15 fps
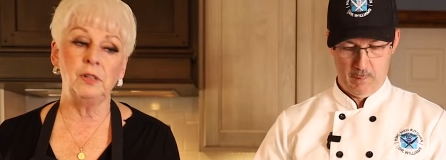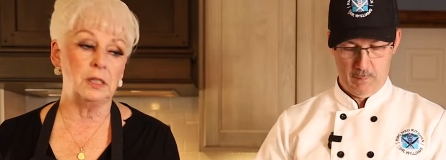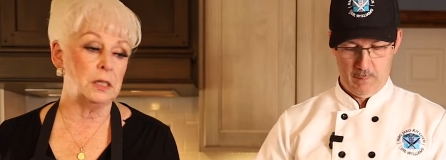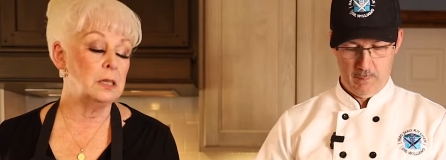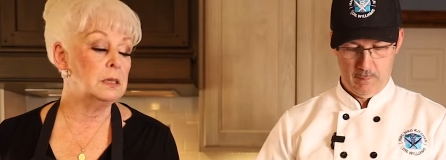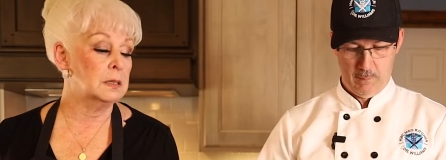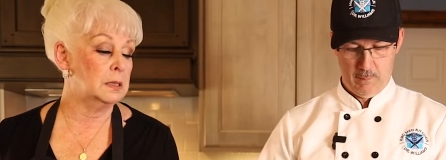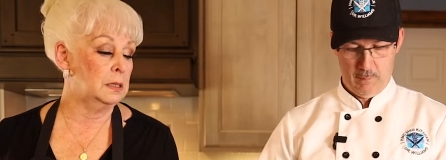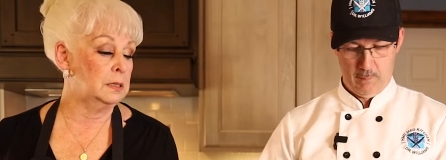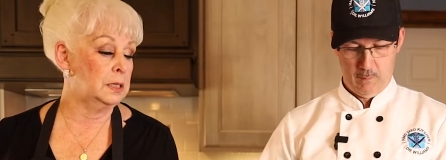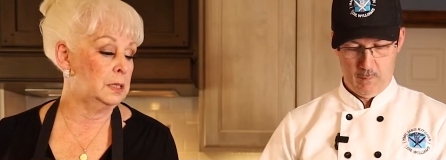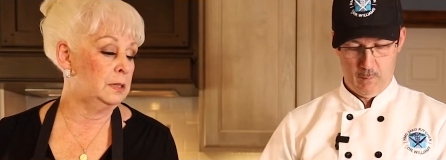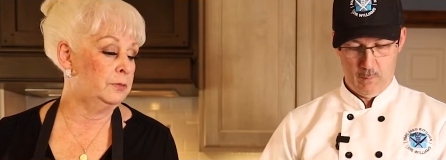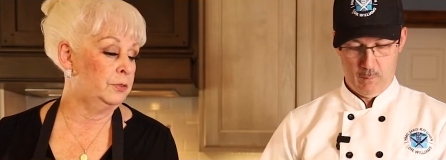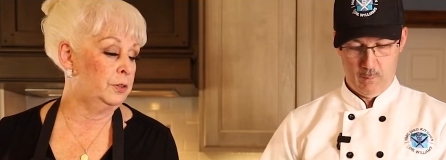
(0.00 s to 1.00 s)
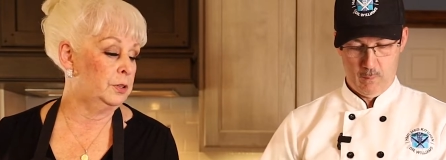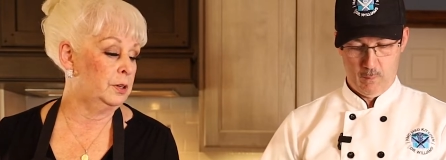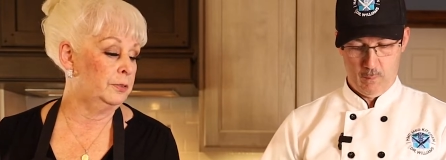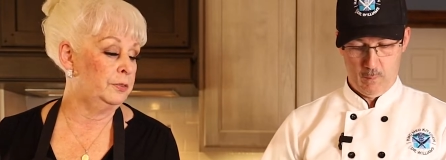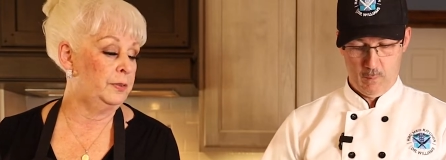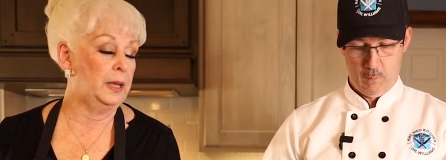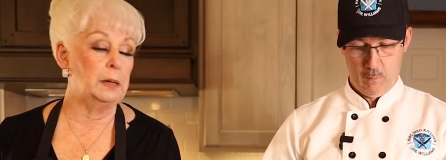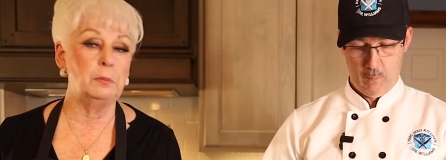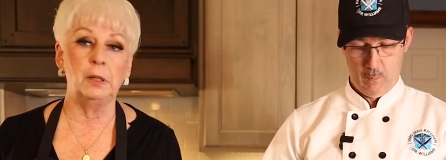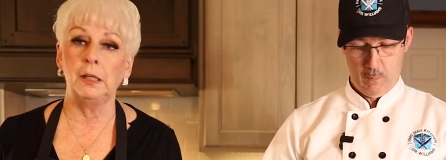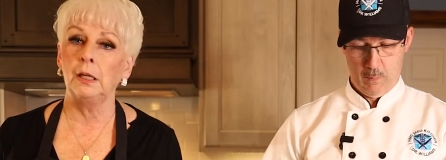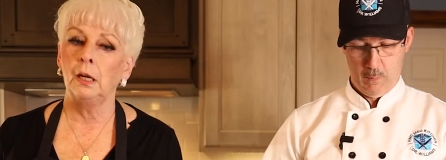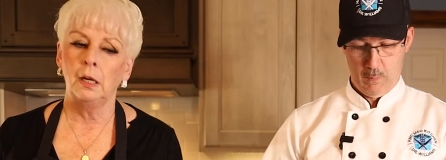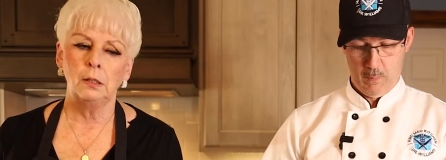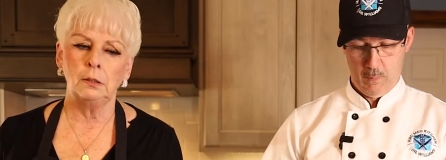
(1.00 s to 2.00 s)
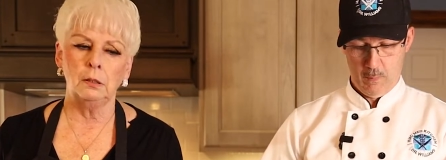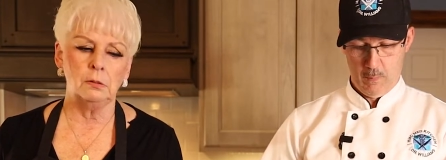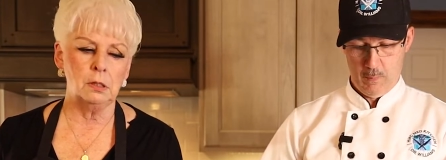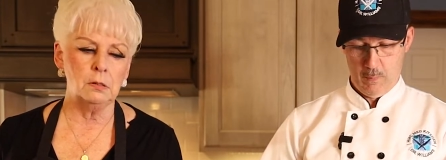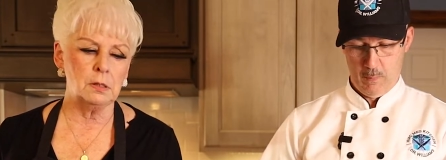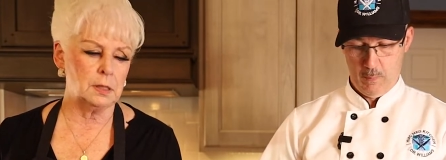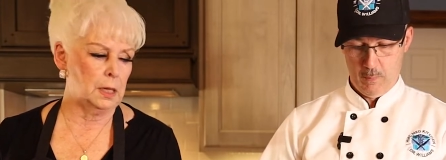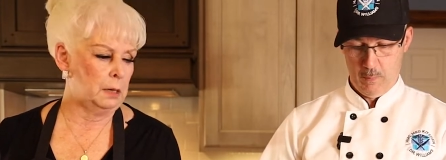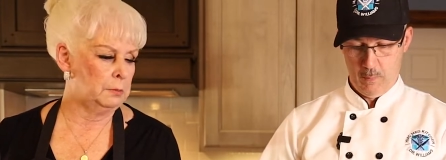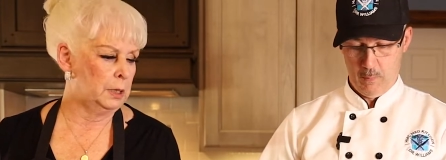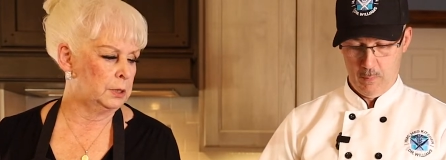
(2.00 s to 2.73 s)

Speaker 1: it is indeed for your family, don't use that